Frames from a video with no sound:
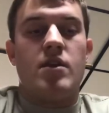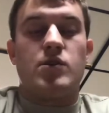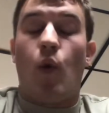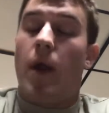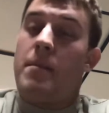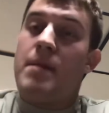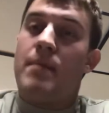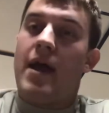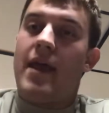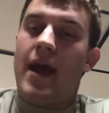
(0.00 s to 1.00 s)
So, what I mean
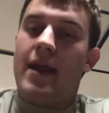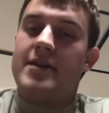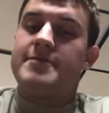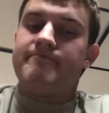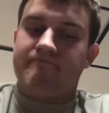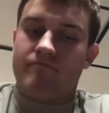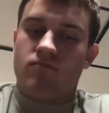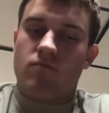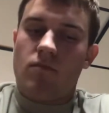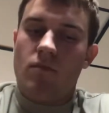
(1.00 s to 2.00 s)
by that is,
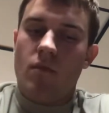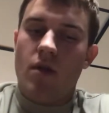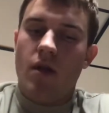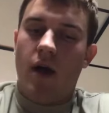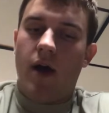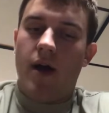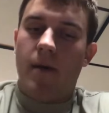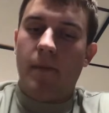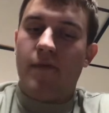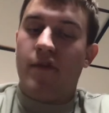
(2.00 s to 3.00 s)

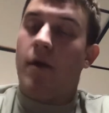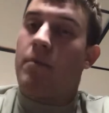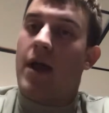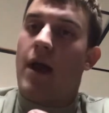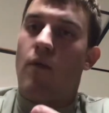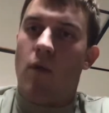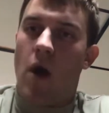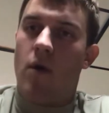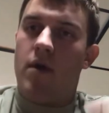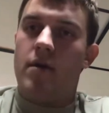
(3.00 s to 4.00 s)
if you're going to plan a
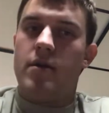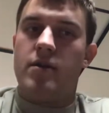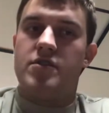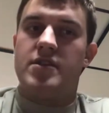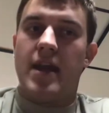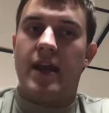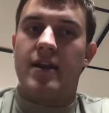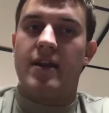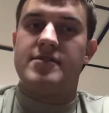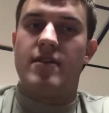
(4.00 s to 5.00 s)
route, you should take into
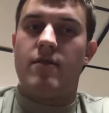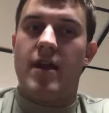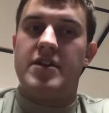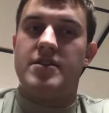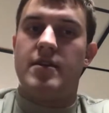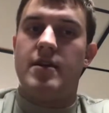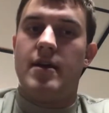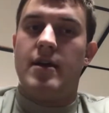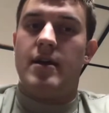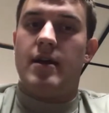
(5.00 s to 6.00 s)
consideration
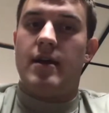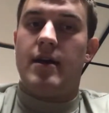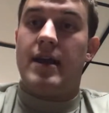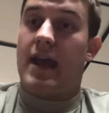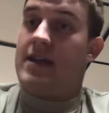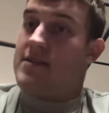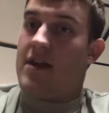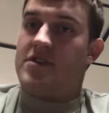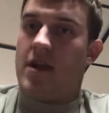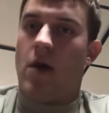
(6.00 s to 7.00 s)
in case
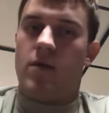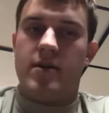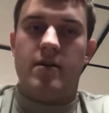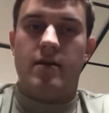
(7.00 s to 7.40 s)
engine out.